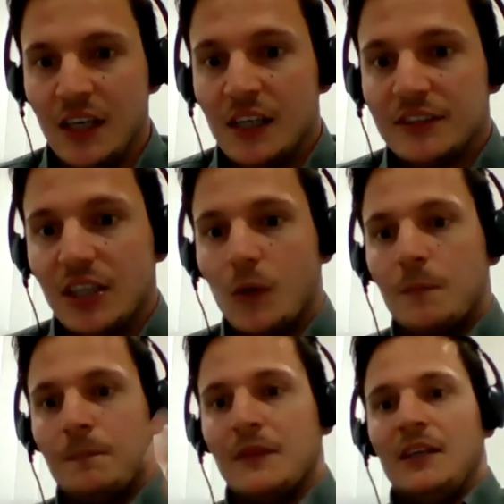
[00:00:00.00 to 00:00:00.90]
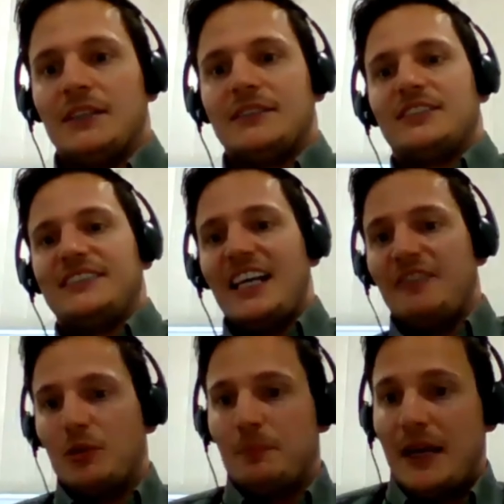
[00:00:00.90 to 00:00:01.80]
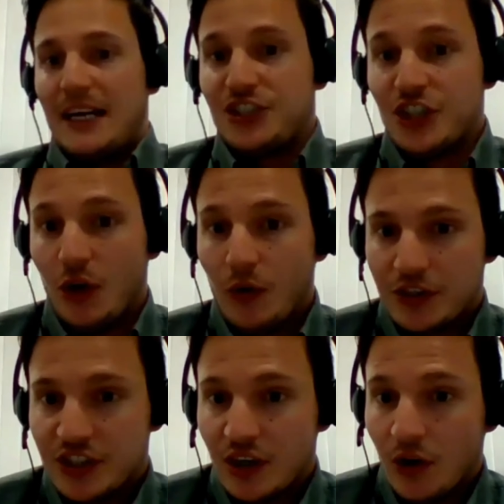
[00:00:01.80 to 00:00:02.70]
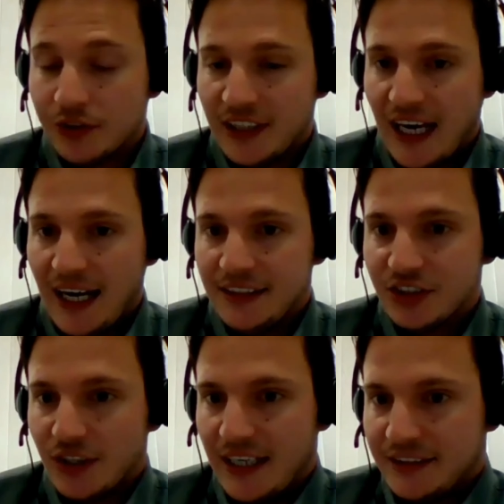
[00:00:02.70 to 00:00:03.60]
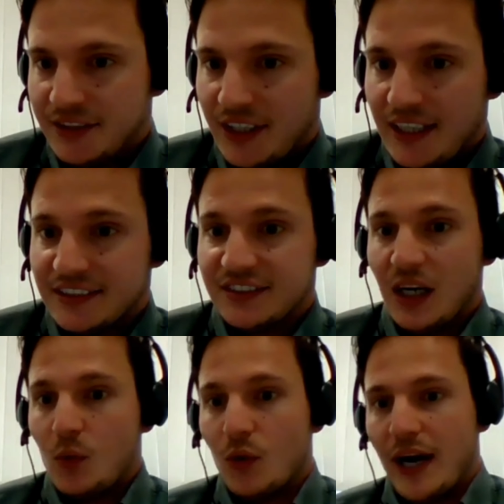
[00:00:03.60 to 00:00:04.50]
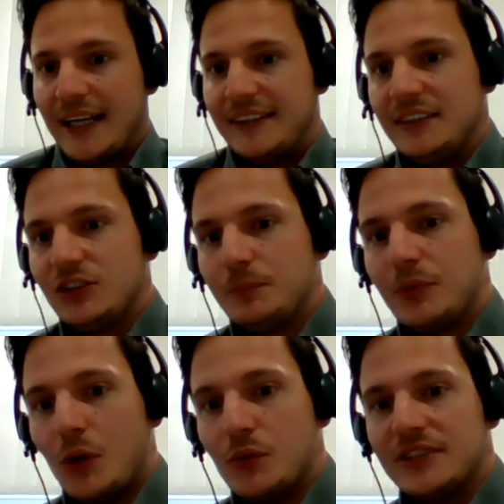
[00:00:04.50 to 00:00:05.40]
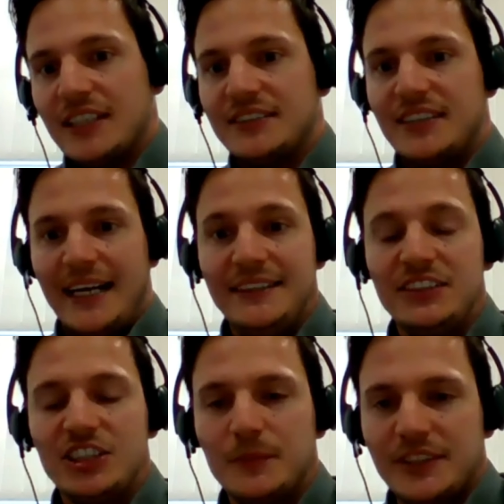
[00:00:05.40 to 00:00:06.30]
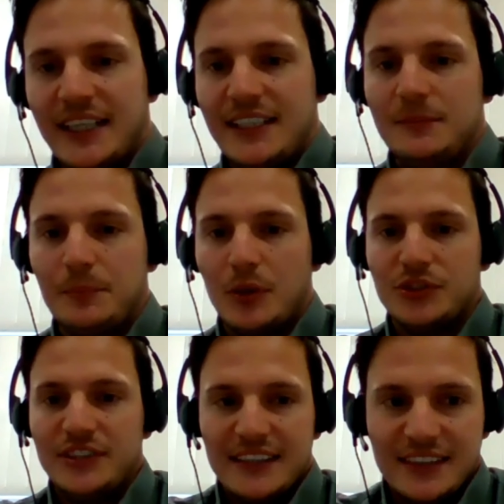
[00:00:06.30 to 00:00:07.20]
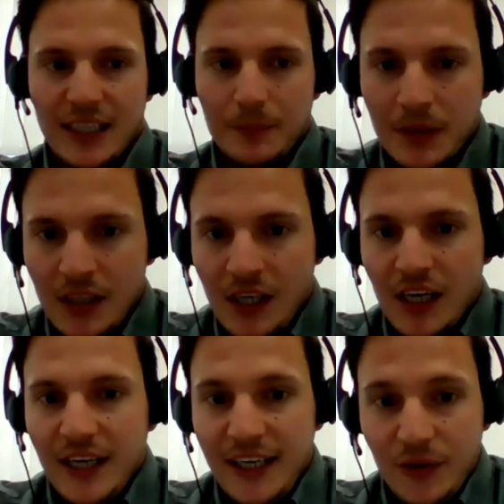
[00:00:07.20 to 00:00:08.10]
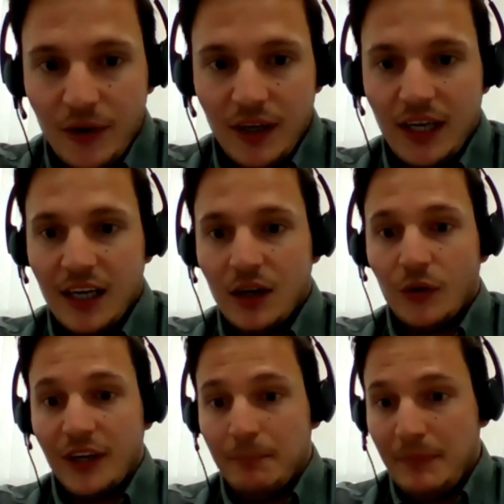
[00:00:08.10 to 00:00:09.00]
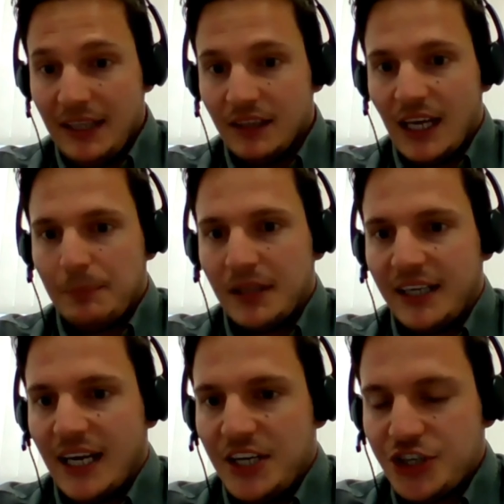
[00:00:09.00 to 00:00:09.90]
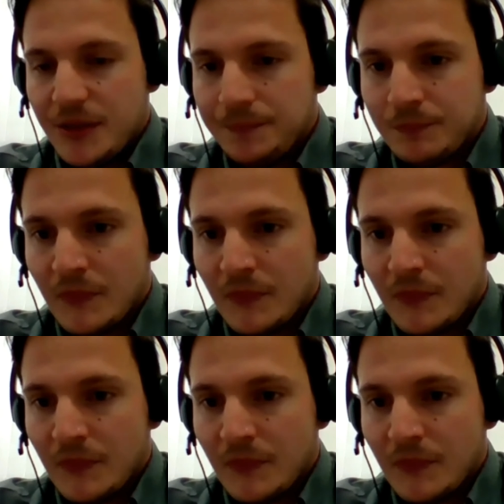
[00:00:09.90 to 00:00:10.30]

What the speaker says: So the SafePort bag charged on the isolator is now ready to process the intermediate process step here on a mill application.